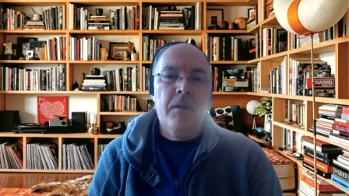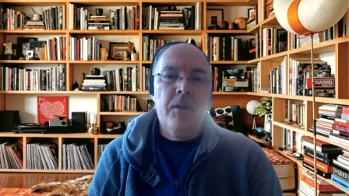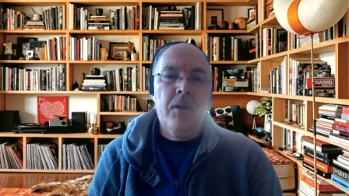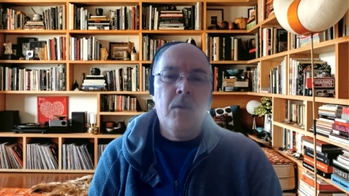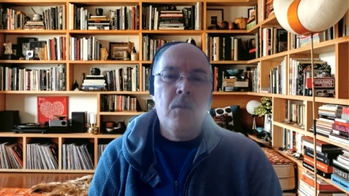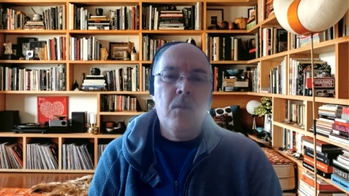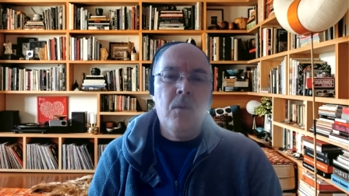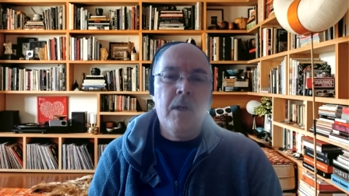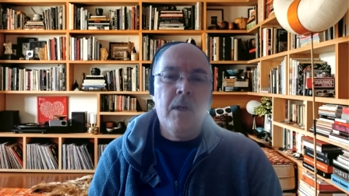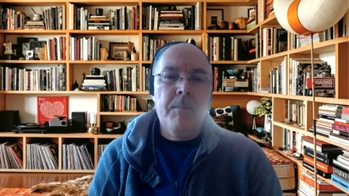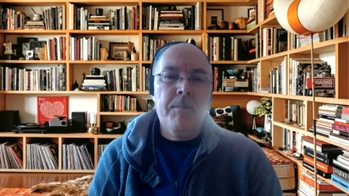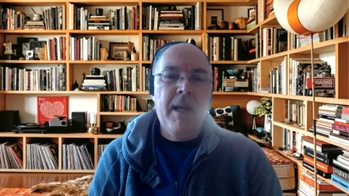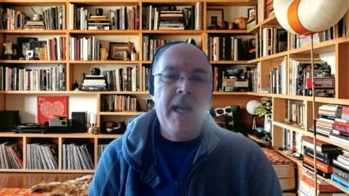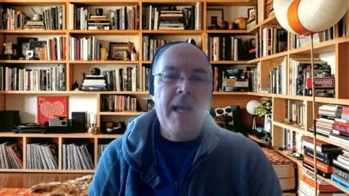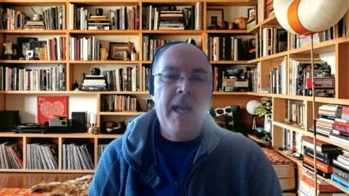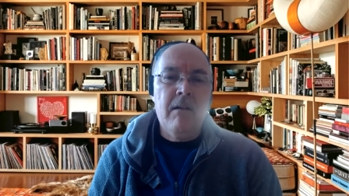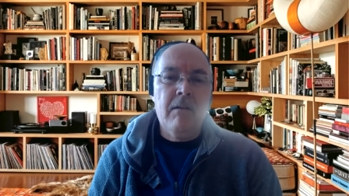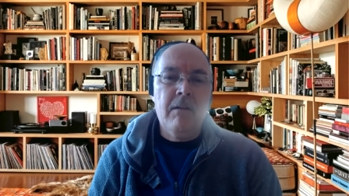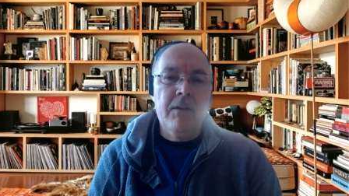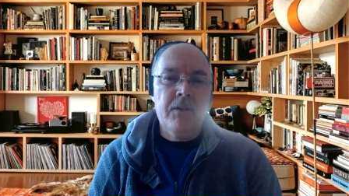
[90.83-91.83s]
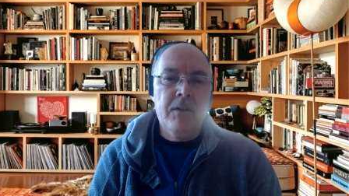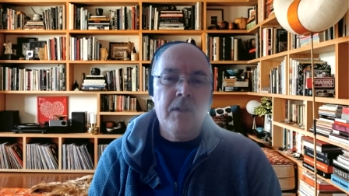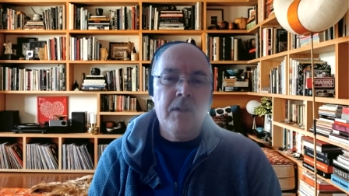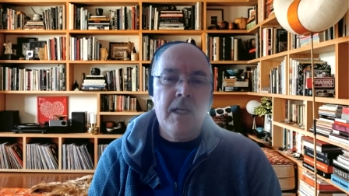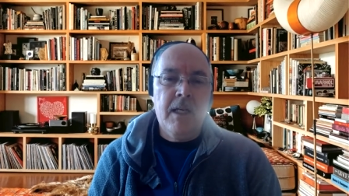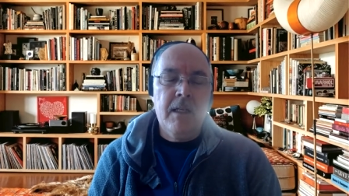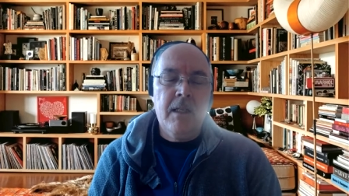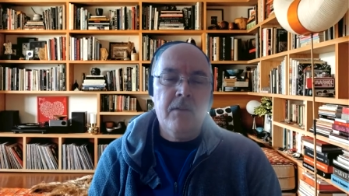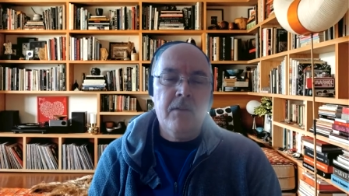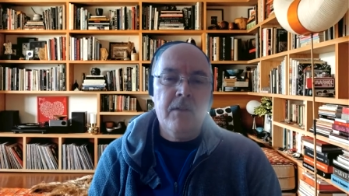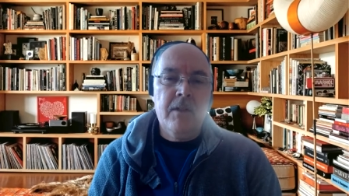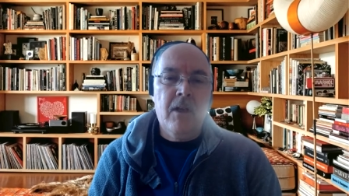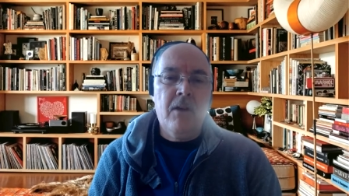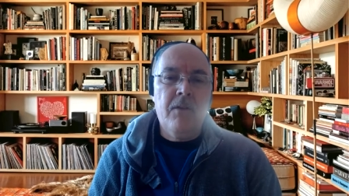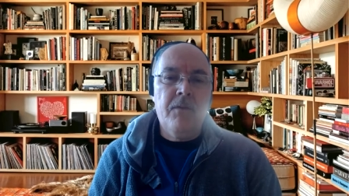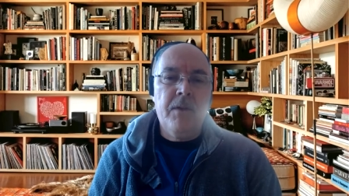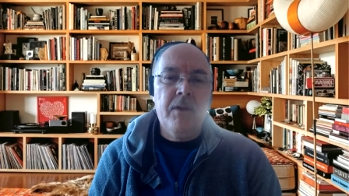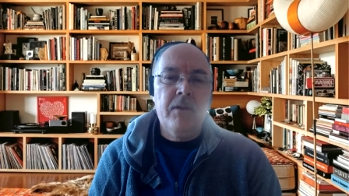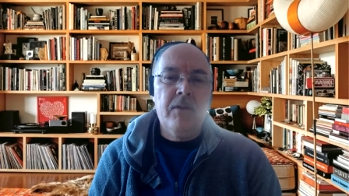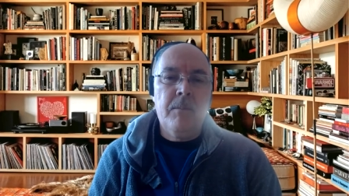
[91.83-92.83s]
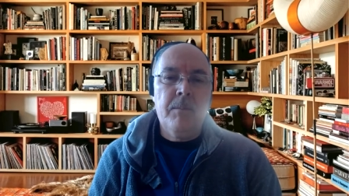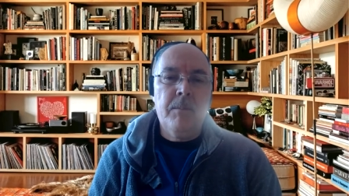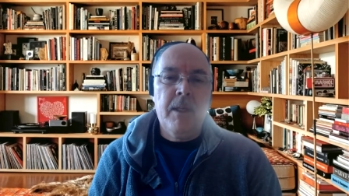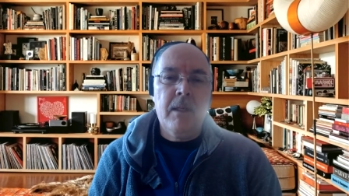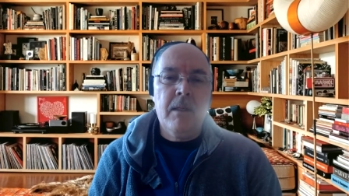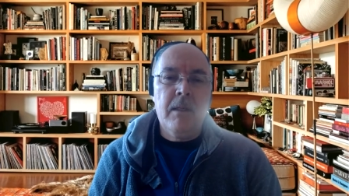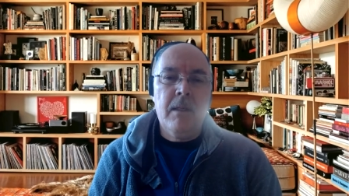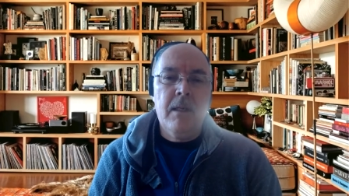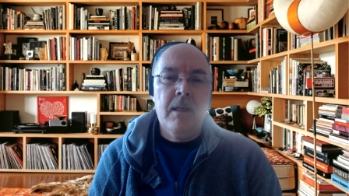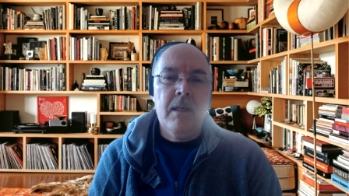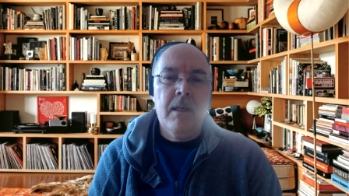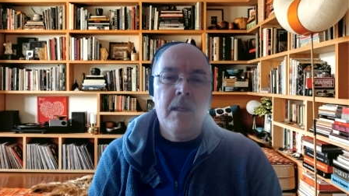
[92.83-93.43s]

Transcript: the word Palestine itself is a bit